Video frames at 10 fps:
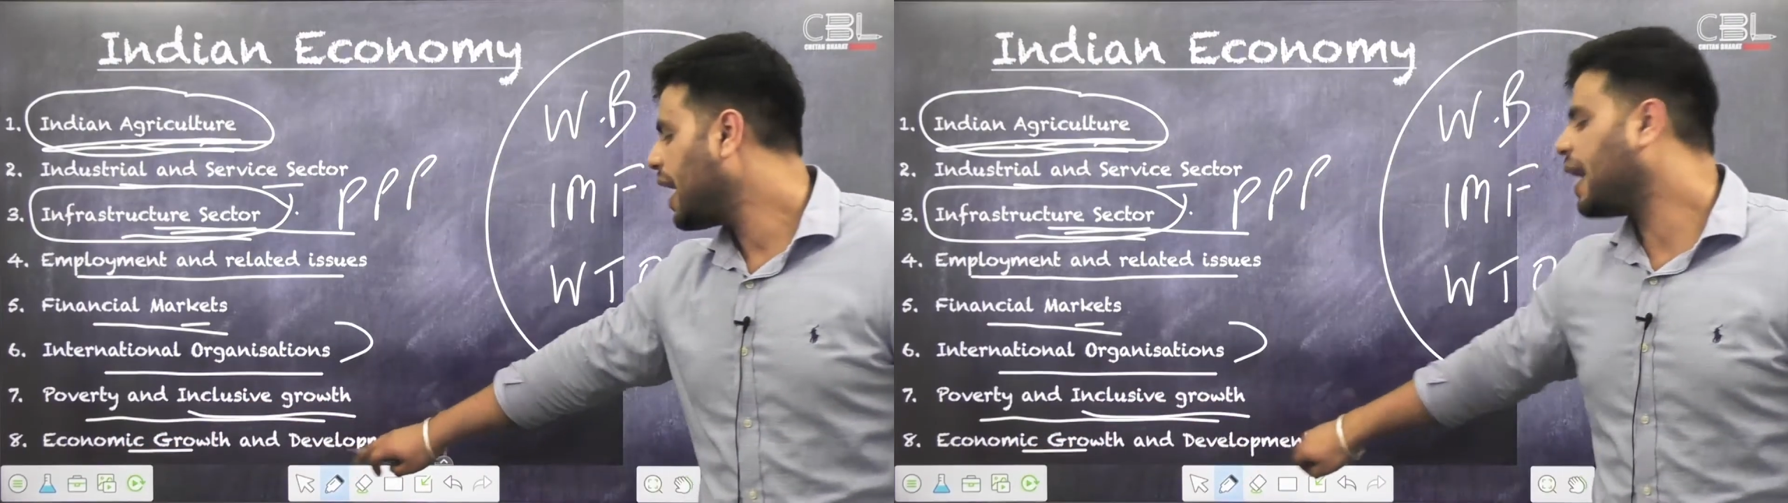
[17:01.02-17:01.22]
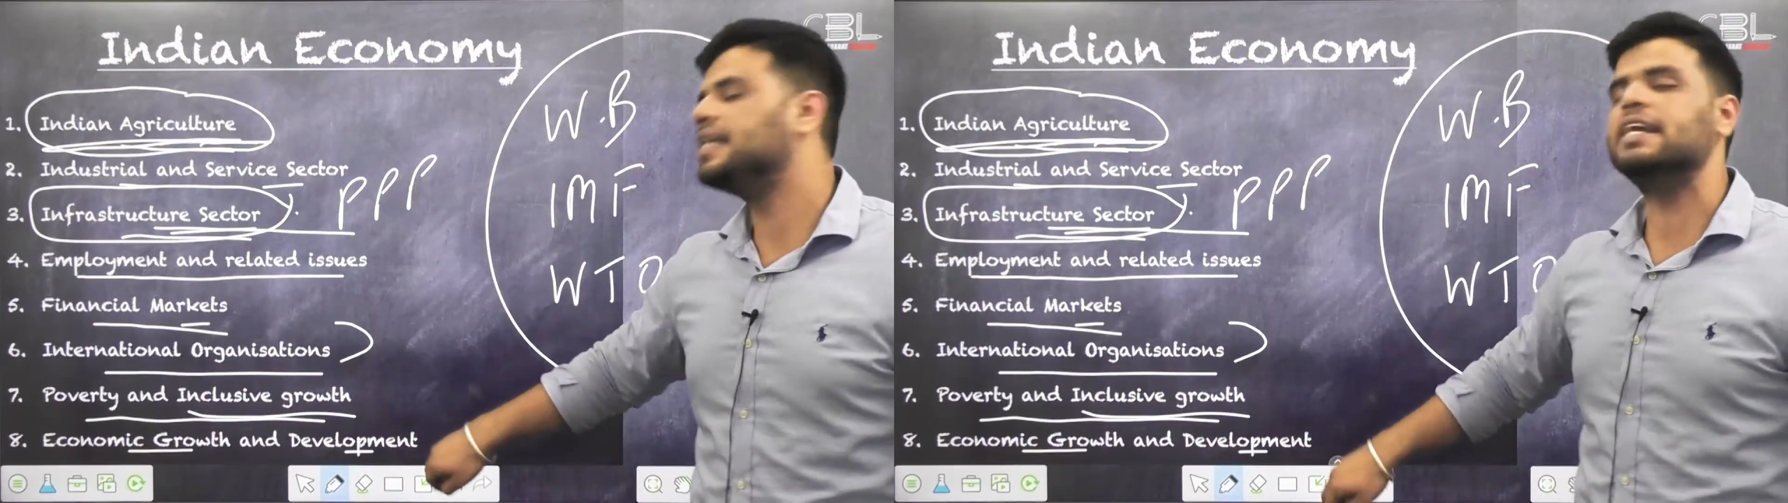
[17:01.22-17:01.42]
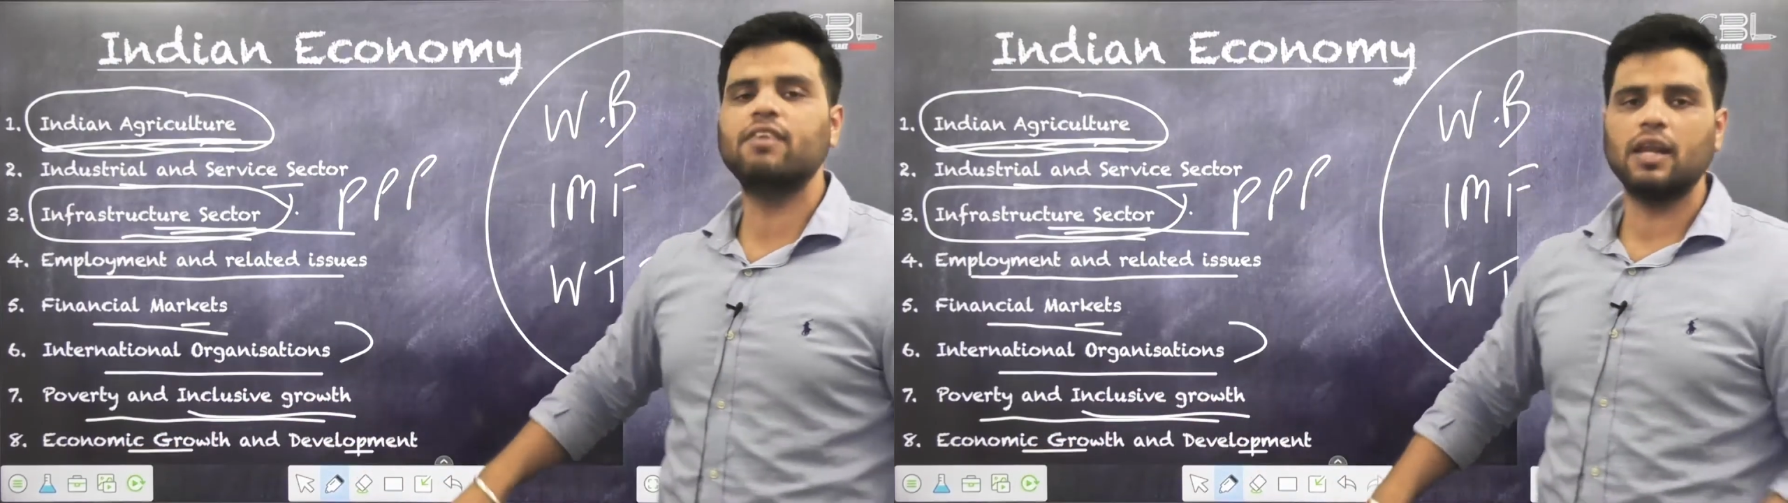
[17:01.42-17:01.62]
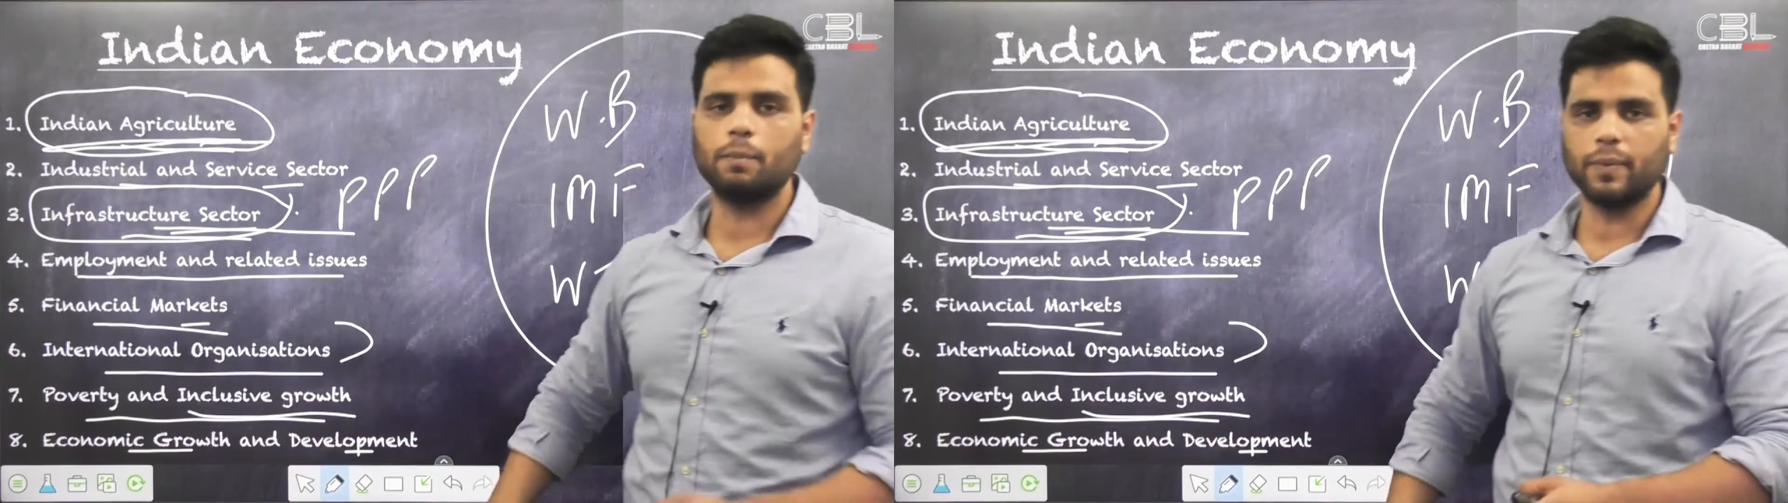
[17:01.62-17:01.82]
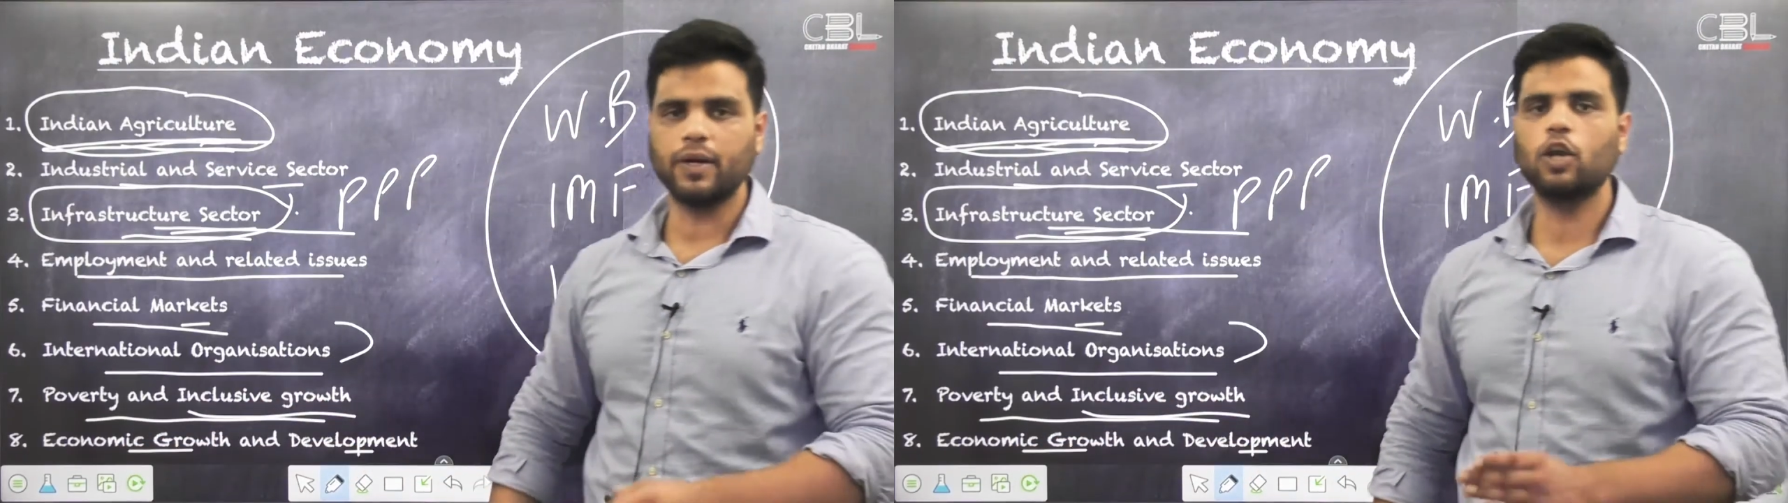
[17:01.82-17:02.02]
and
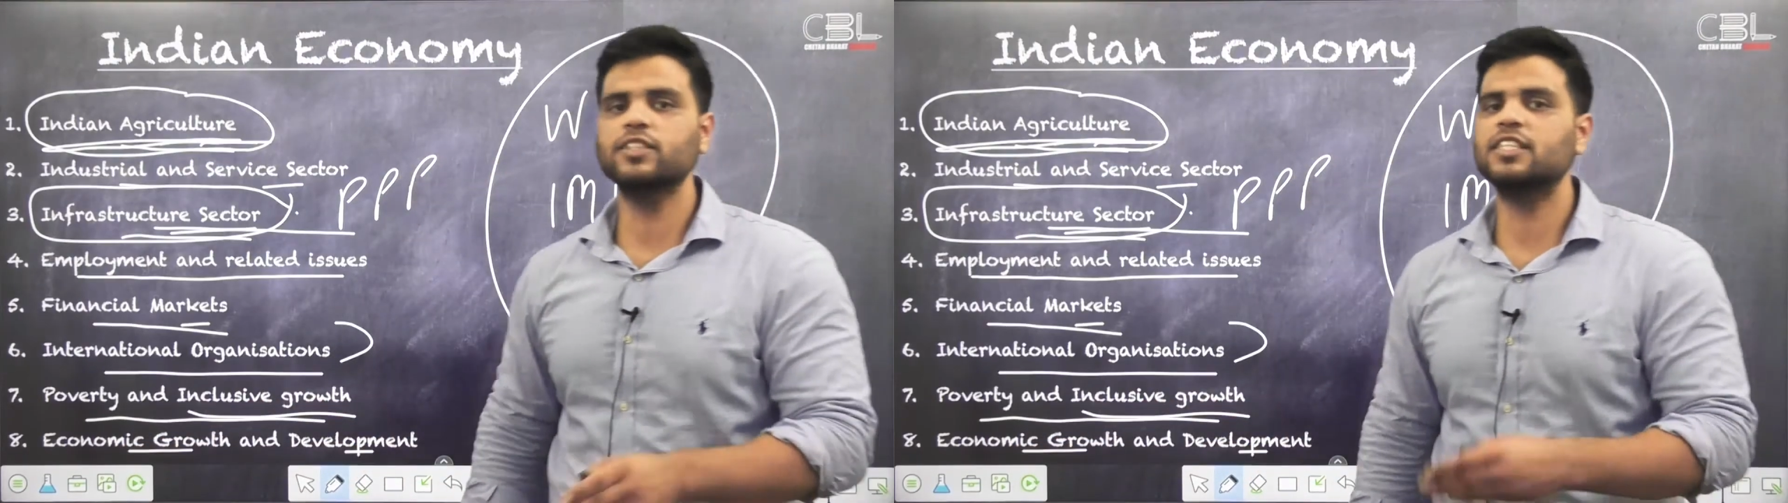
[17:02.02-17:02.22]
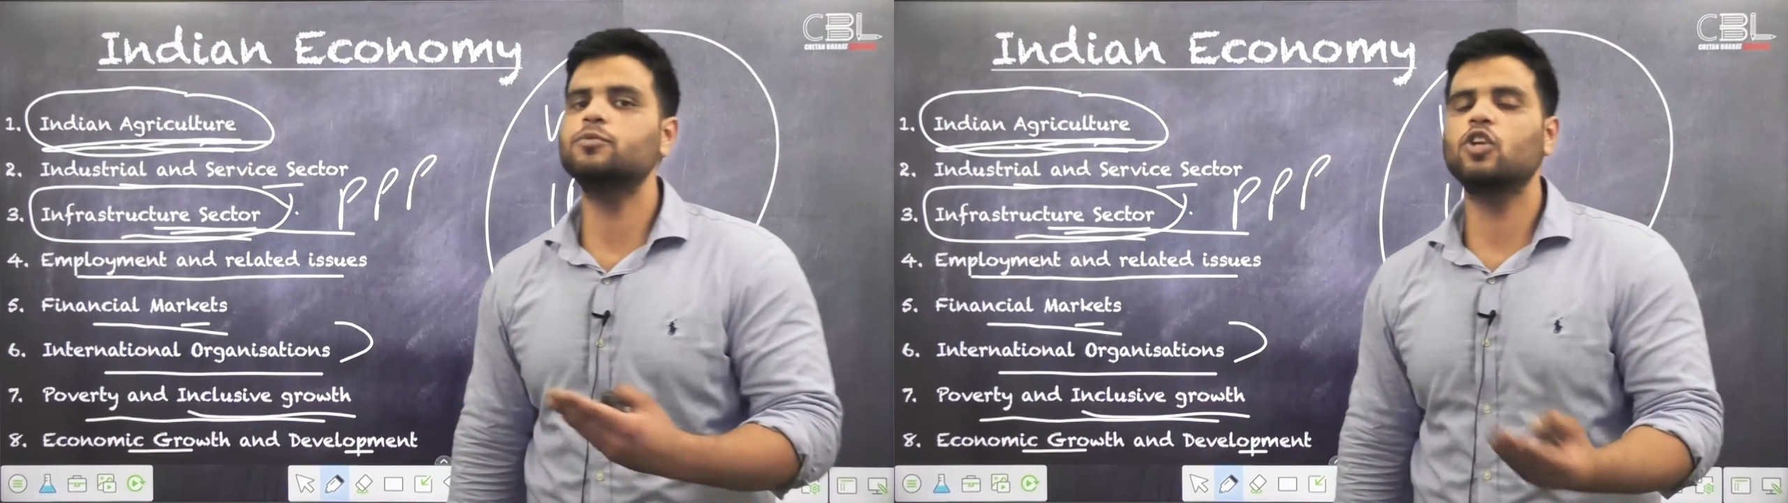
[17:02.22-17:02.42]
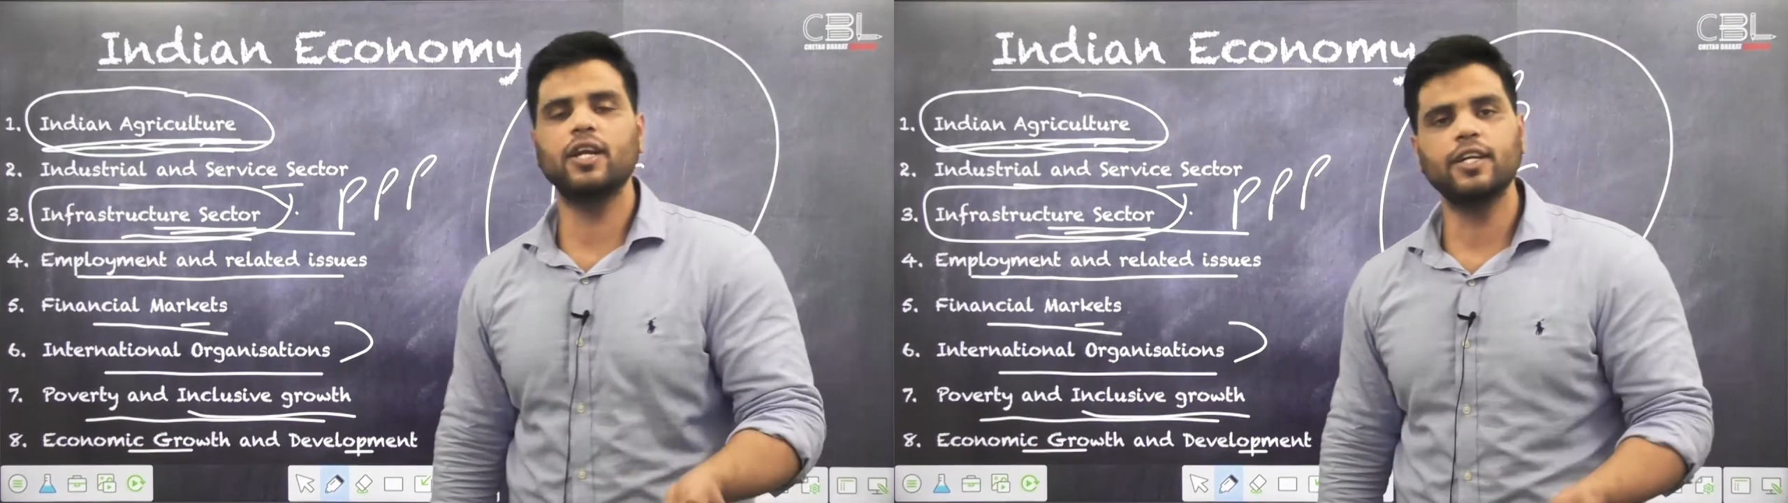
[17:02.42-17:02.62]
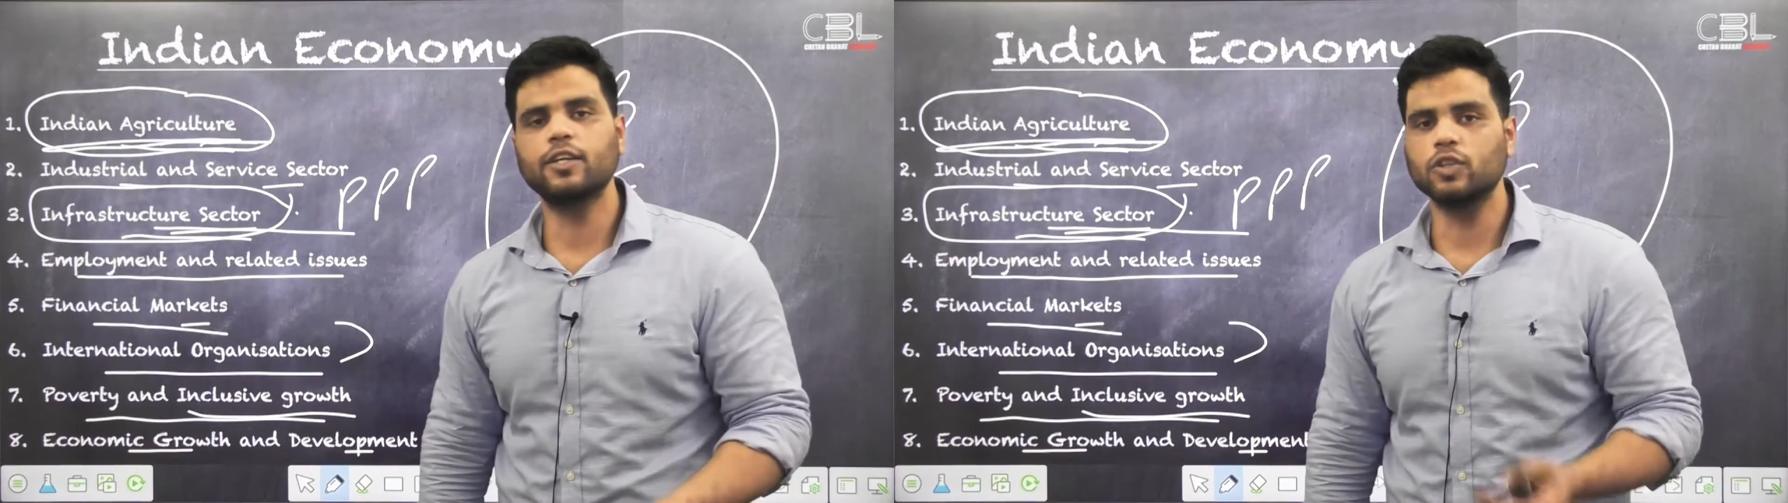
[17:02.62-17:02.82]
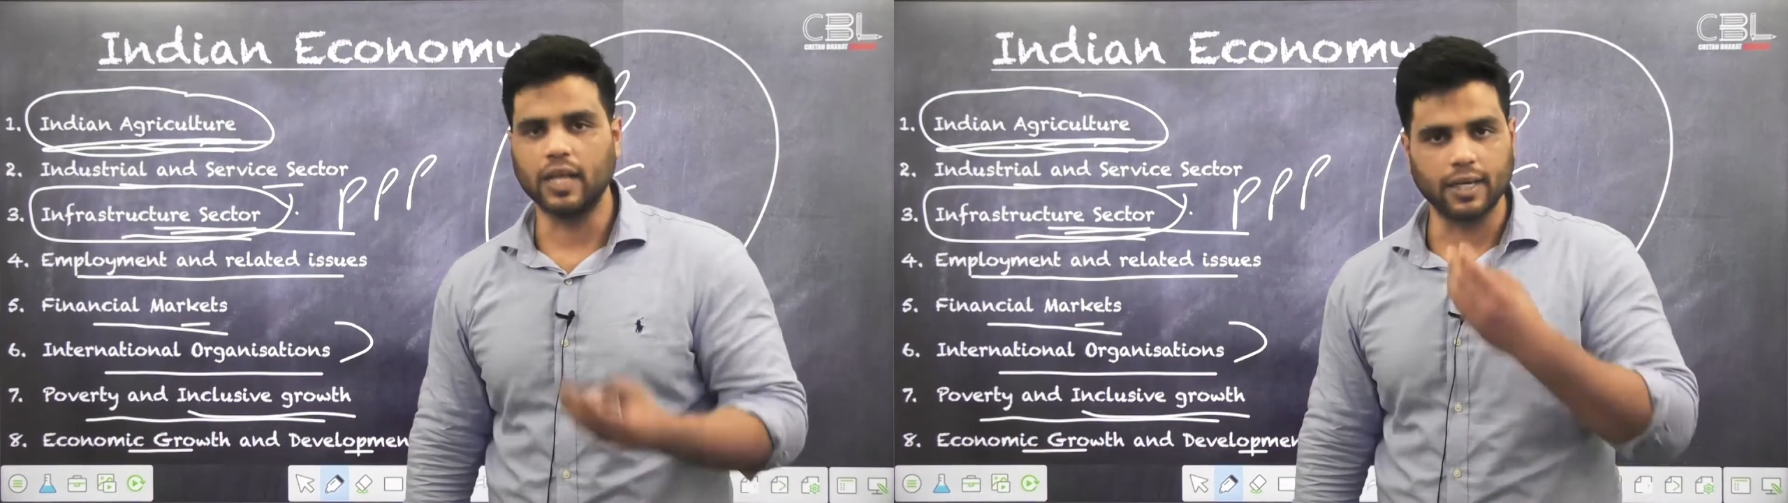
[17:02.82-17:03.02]
development, concepts related
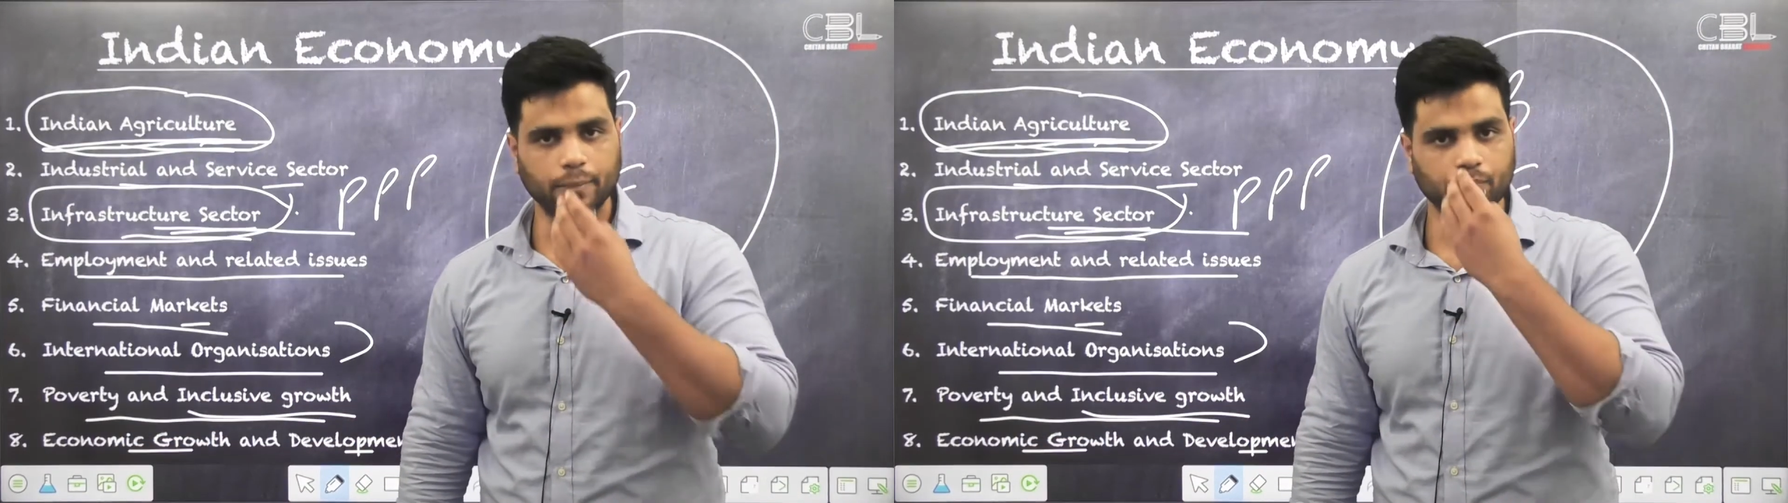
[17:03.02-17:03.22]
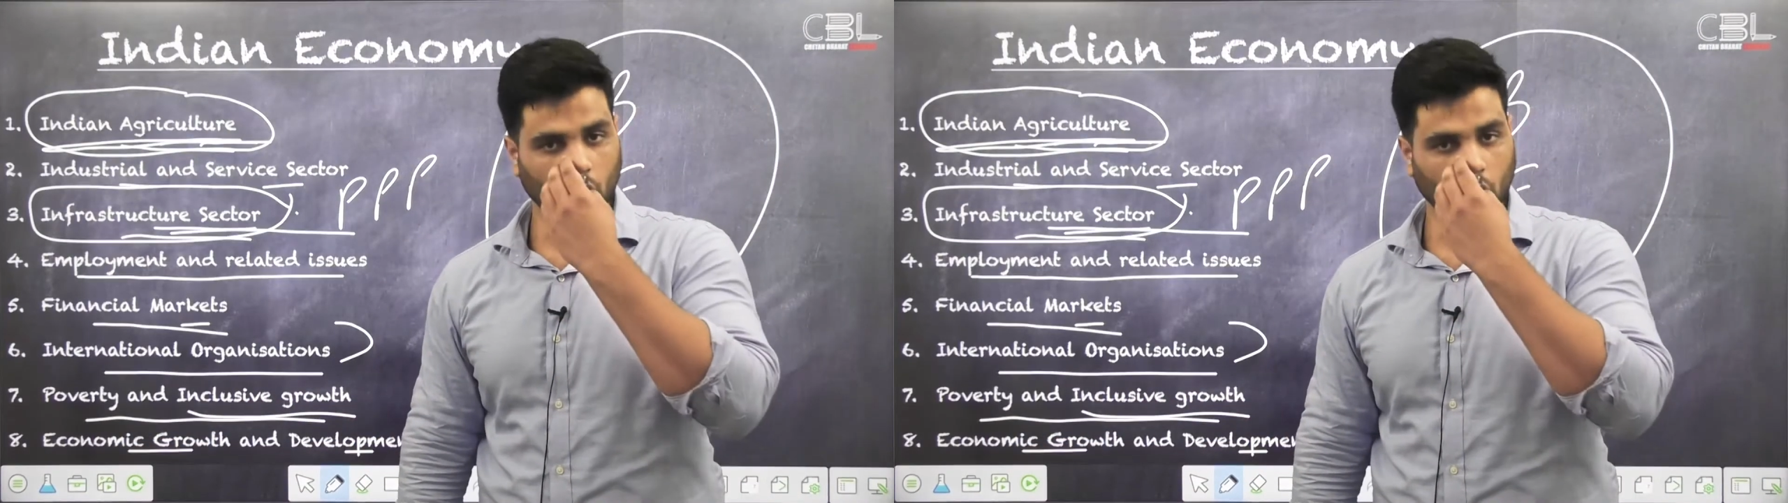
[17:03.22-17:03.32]
to that.